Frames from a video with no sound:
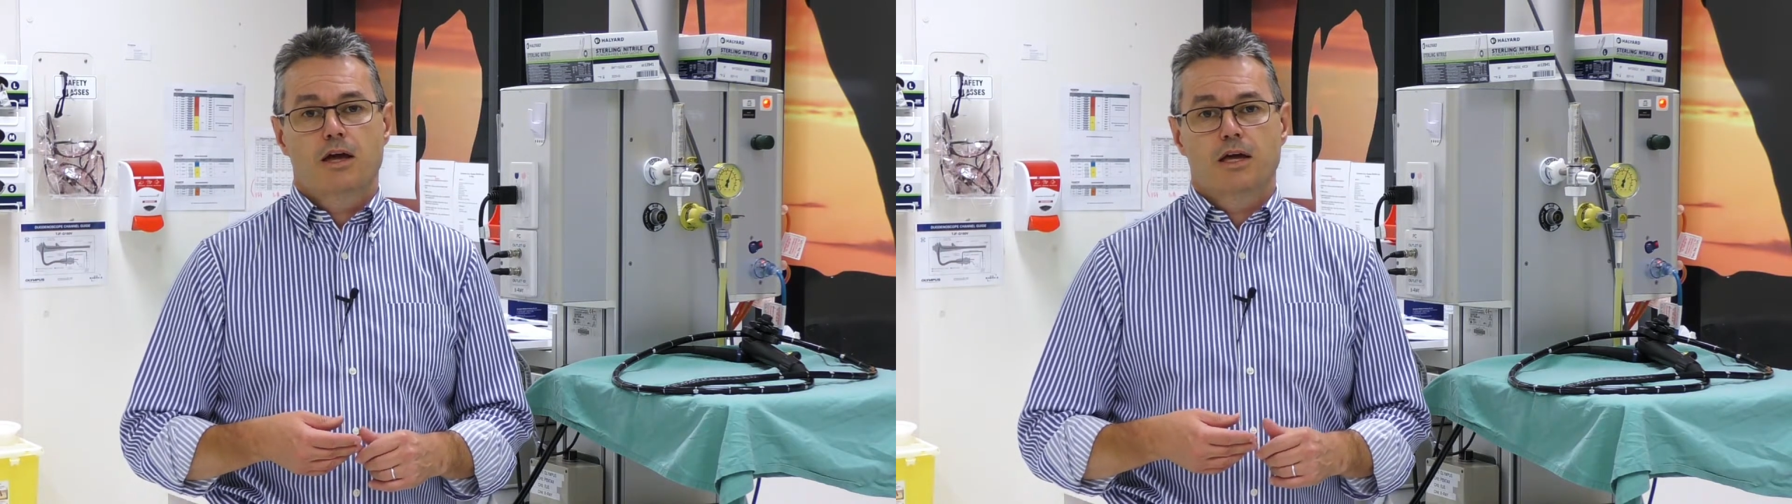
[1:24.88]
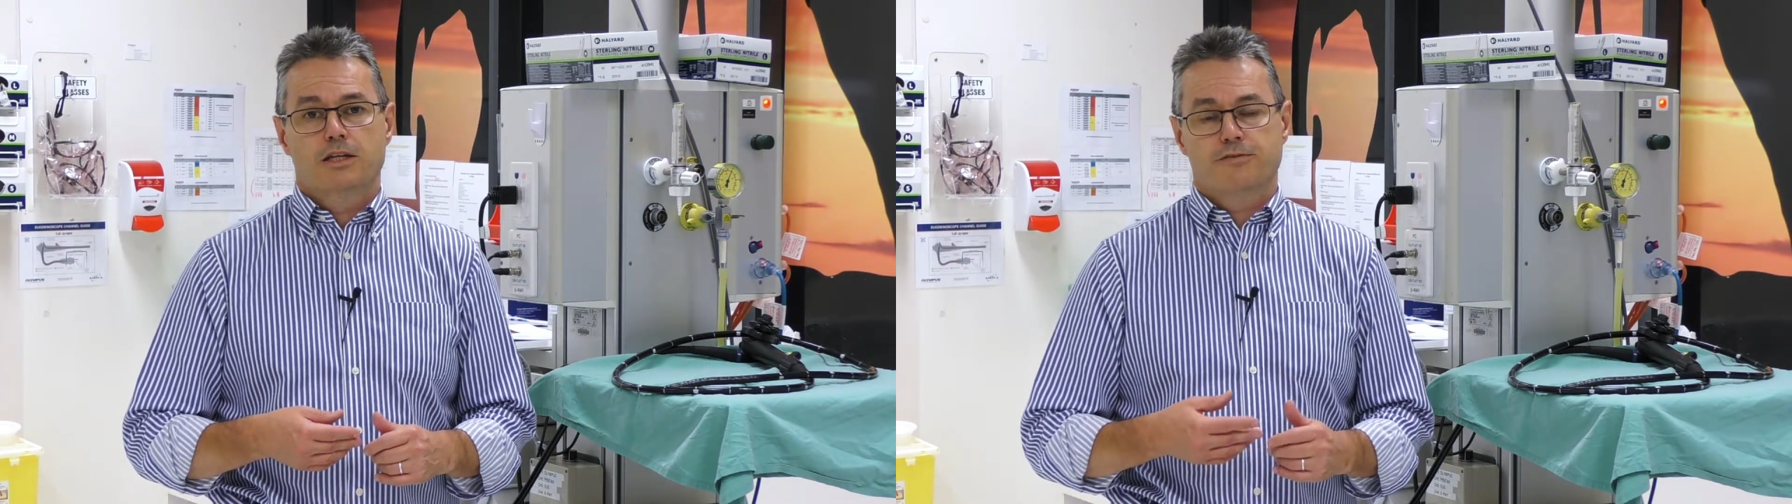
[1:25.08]

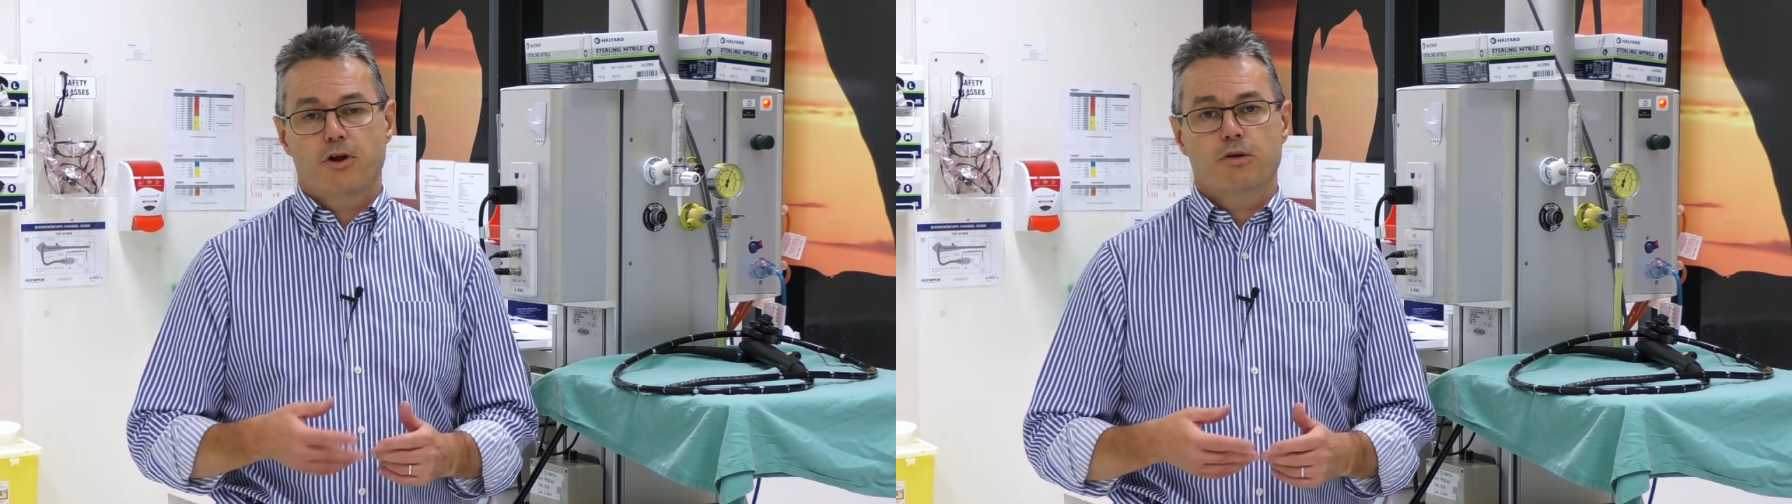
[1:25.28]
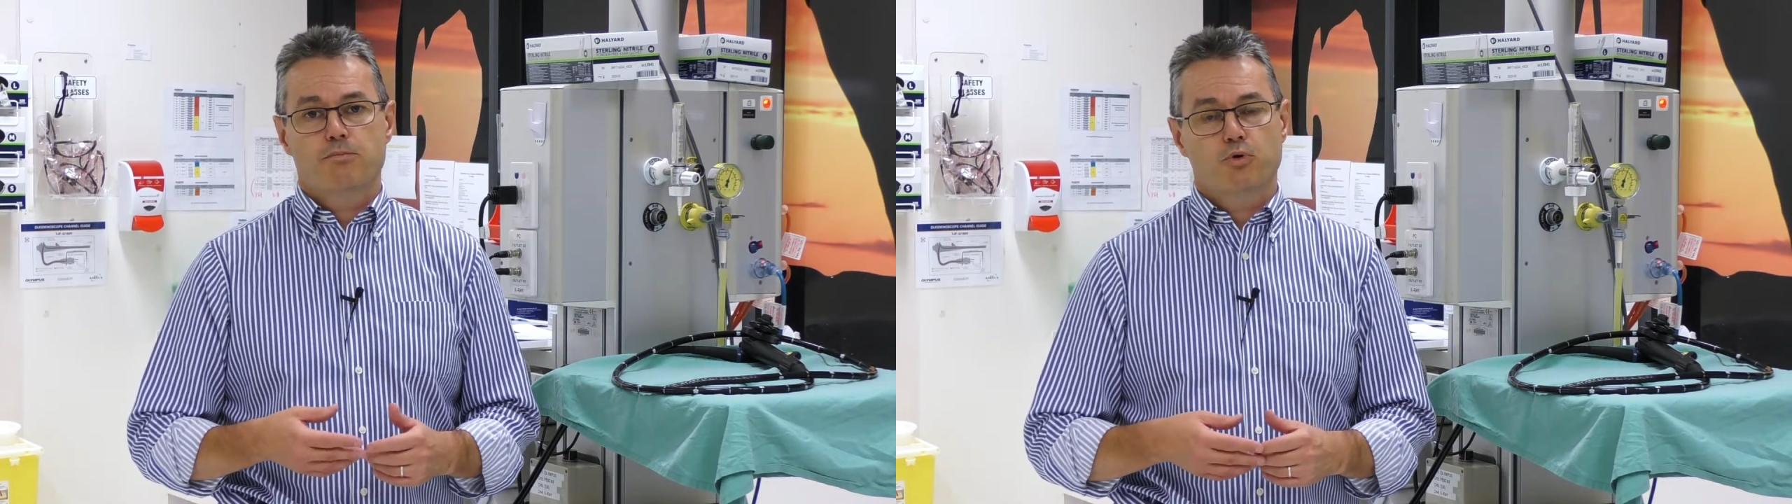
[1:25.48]
It's
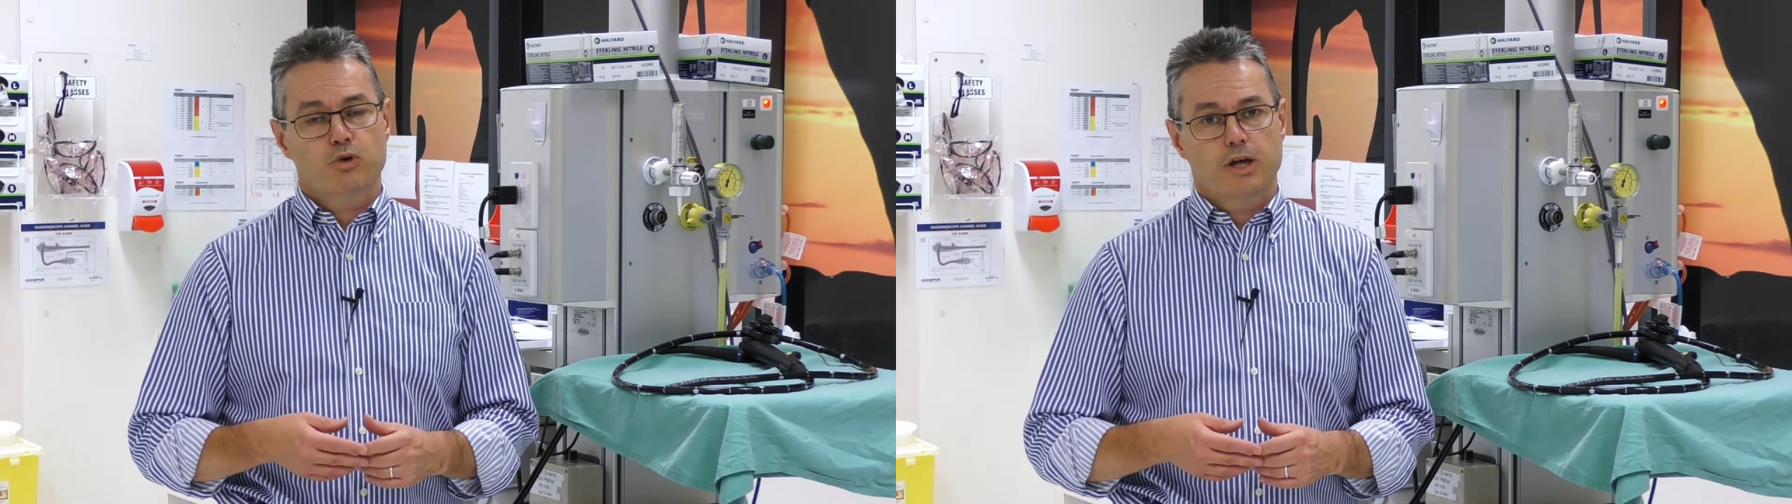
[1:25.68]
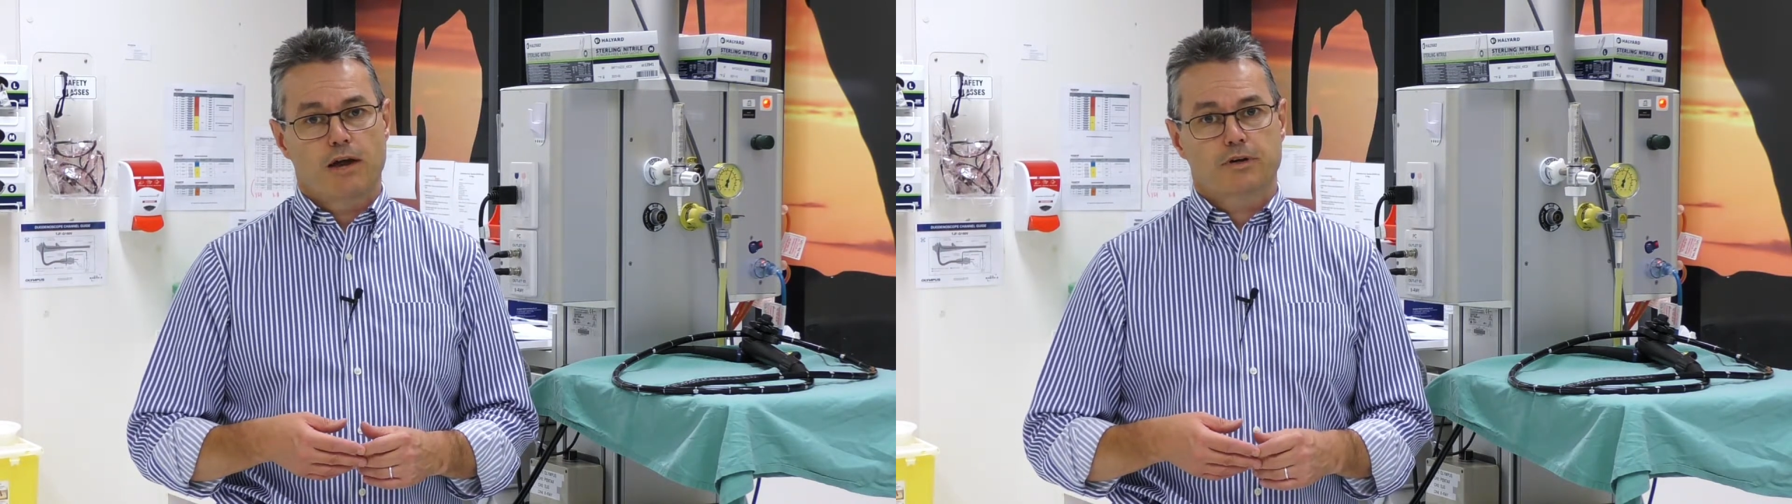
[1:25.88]
very
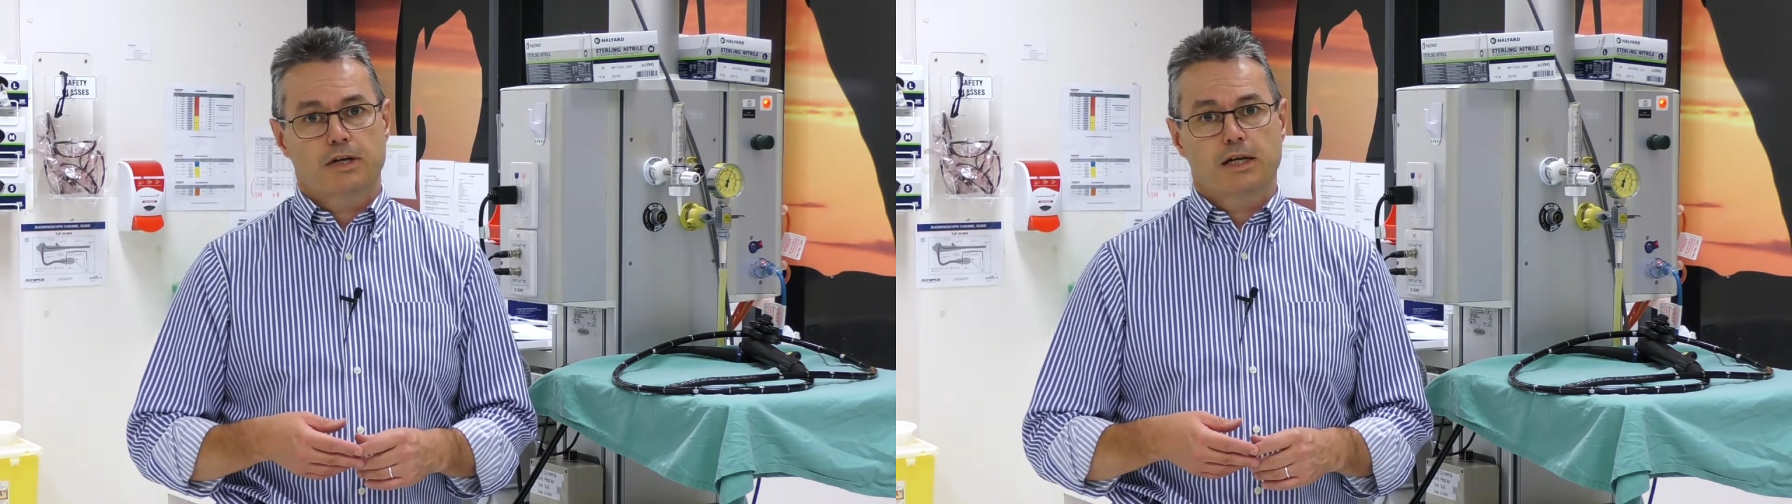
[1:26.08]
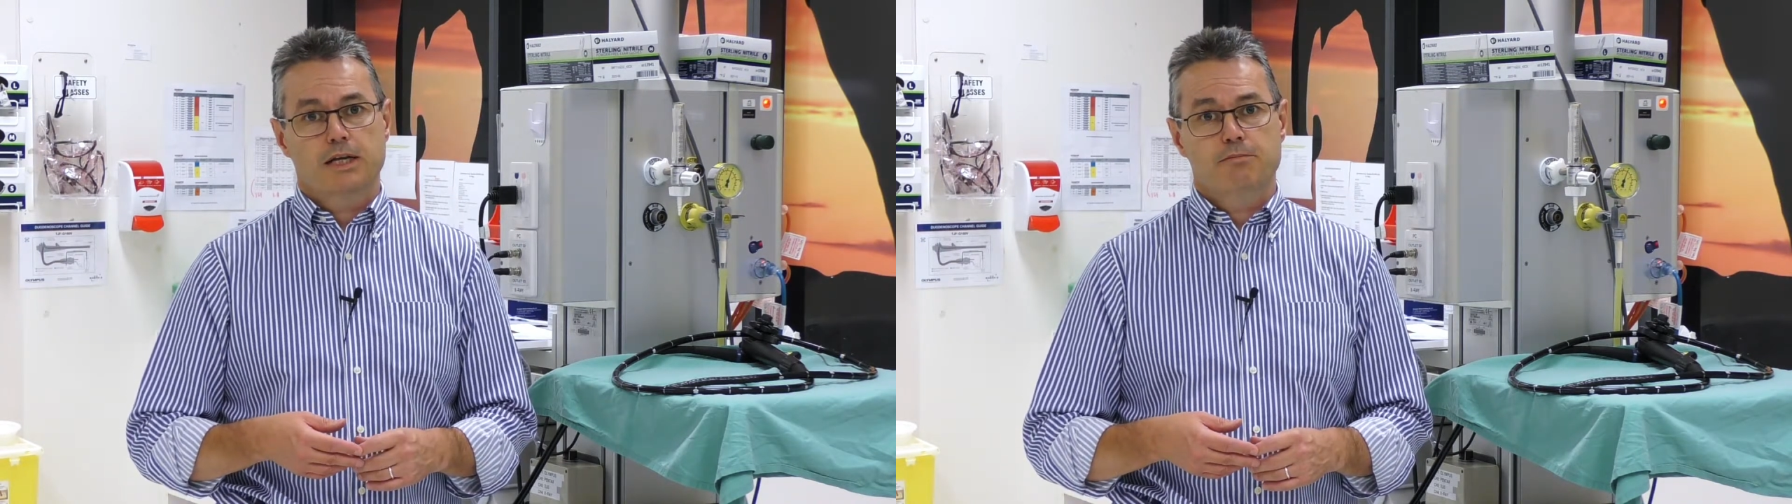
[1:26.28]
important you have a
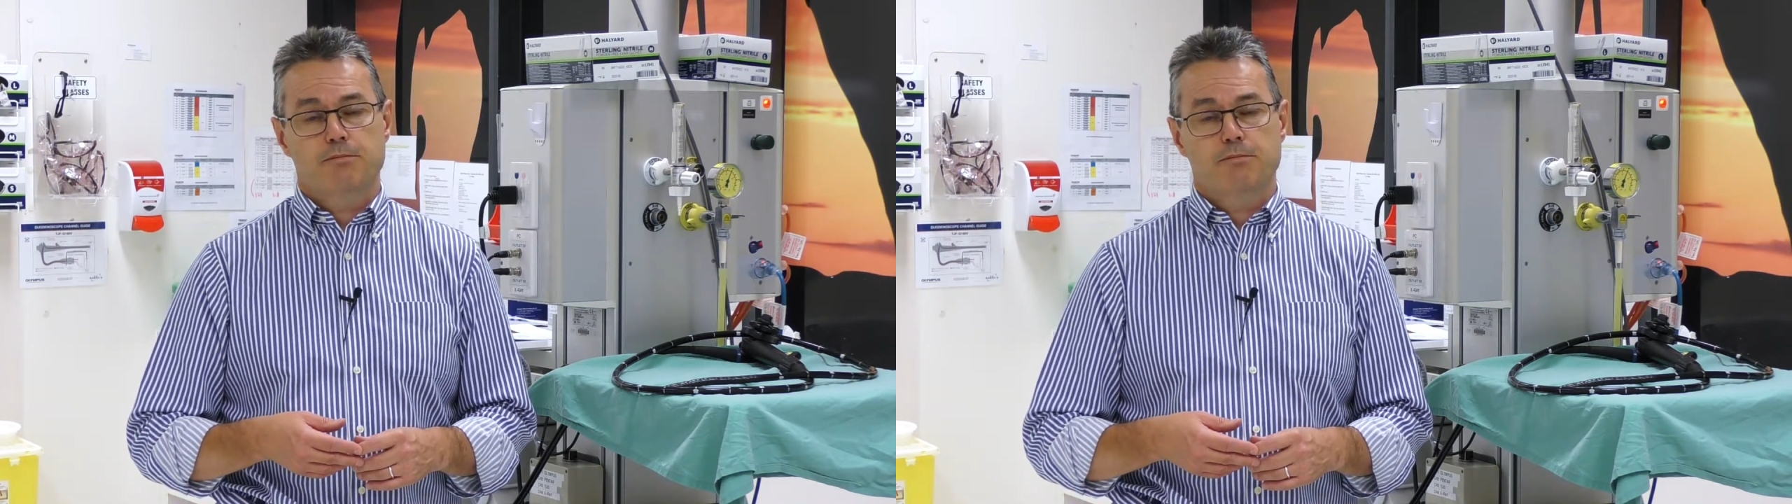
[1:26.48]
clean